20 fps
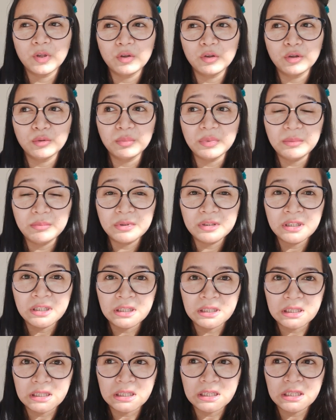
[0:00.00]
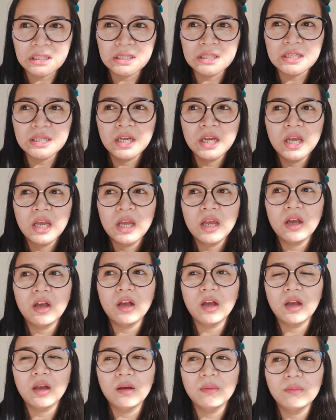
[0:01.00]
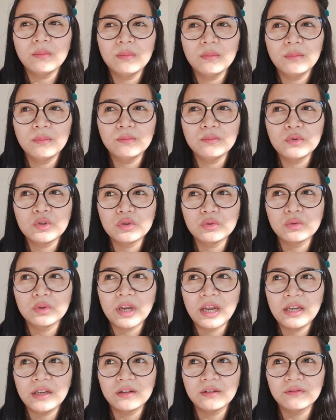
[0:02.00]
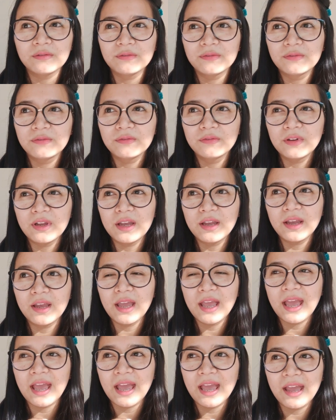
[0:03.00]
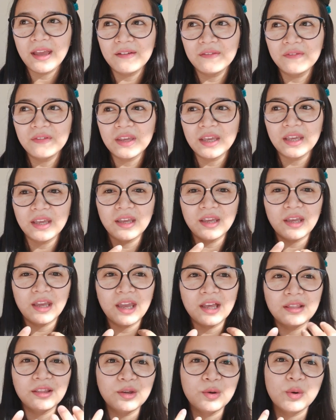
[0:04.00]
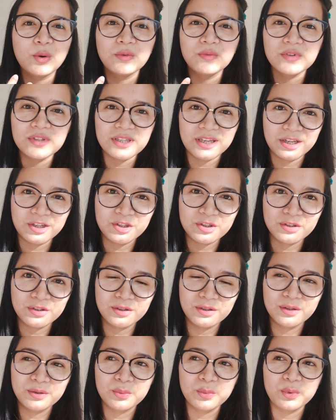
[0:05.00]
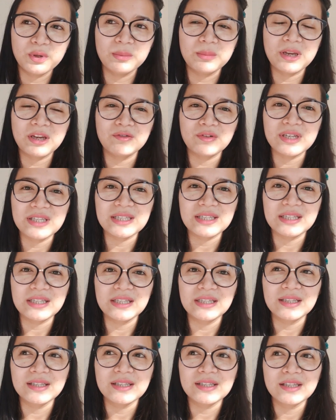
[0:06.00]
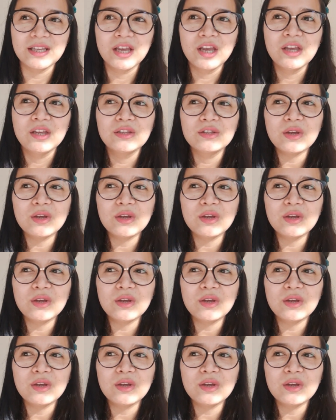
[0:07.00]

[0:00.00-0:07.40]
people in need. to kind of have a healthy conversation with my residents. So